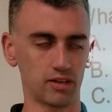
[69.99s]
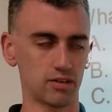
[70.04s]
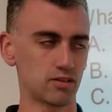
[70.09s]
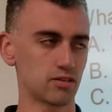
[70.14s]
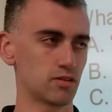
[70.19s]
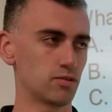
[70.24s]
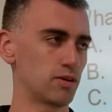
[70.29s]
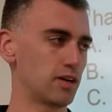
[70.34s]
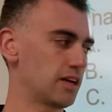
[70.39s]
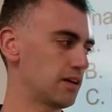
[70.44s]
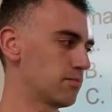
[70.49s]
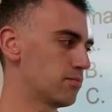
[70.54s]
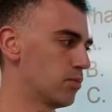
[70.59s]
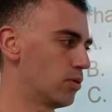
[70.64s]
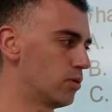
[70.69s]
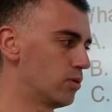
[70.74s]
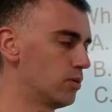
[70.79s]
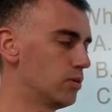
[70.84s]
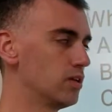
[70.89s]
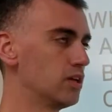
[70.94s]
So a
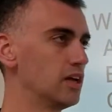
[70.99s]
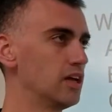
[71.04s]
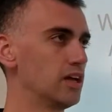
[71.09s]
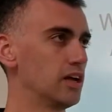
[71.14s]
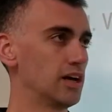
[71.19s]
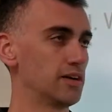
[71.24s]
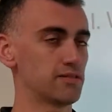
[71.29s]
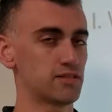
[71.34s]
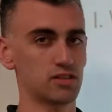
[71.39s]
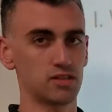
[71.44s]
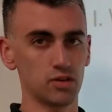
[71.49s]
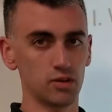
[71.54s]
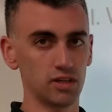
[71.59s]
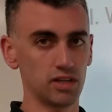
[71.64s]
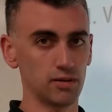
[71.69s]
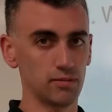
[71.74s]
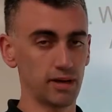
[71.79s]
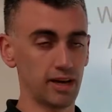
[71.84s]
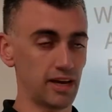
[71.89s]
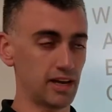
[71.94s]
mole of
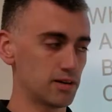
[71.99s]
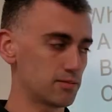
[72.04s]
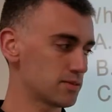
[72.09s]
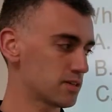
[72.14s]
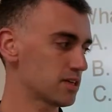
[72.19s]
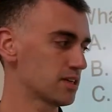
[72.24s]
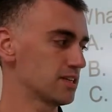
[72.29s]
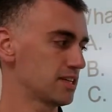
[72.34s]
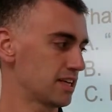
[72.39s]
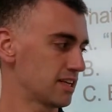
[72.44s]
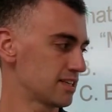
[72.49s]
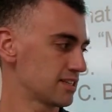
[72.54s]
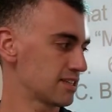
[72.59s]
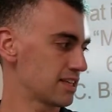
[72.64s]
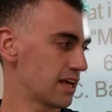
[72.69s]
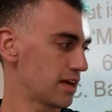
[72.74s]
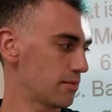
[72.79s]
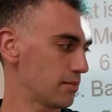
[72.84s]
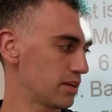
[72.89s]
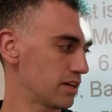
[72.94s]
sodium atoms contains
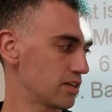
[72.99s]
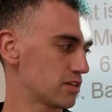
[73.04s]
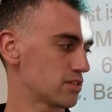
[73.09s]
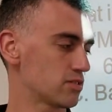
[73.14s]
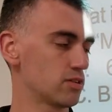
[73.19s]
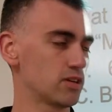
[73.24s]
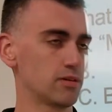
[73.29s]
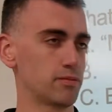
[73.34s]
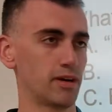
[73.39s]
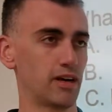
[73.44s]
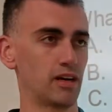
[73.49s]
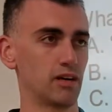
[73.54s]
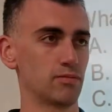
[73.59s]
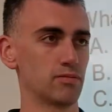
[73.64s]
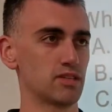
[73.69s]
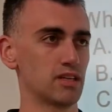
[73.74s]
that many sodium atoms.